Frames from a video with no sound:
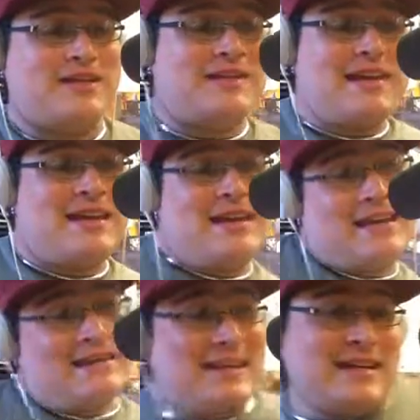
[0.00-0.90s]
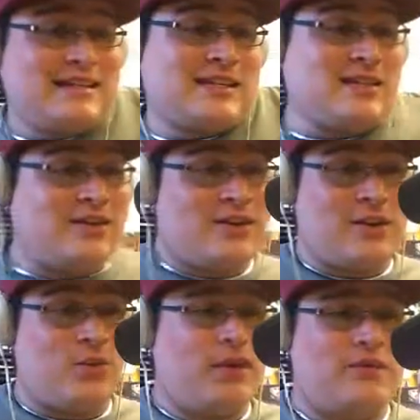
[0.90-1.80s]
and sing, and dance
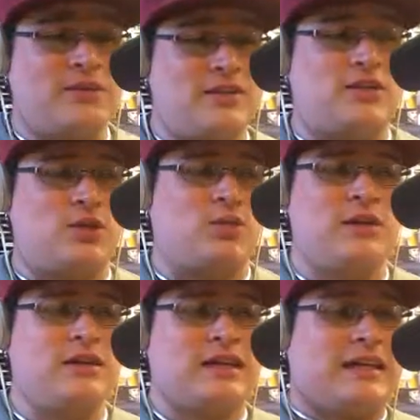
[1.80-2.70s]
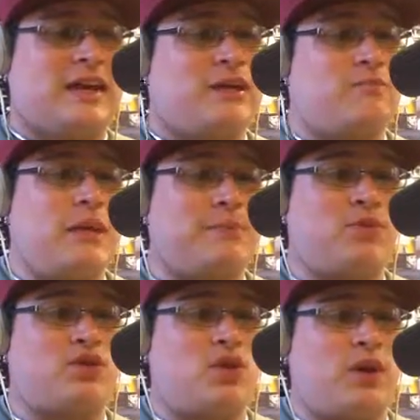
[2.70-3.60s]
along, or whatever it is you young
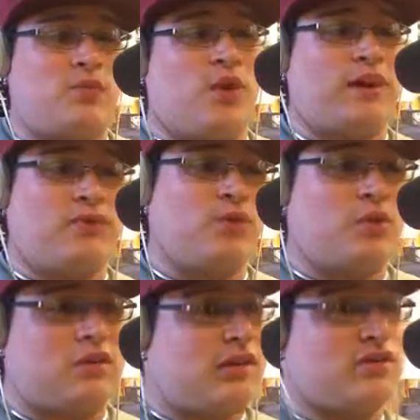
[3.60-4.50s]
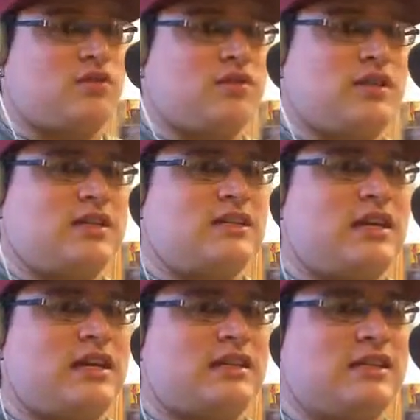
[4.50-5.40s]
people do at rock and roll concerts these
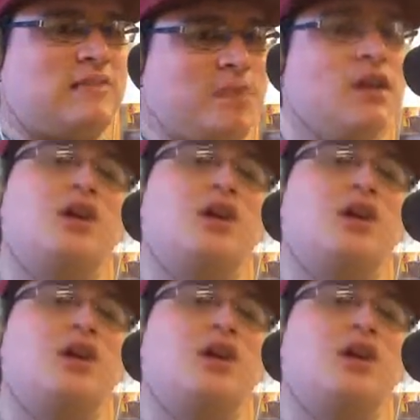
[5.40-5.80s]
days.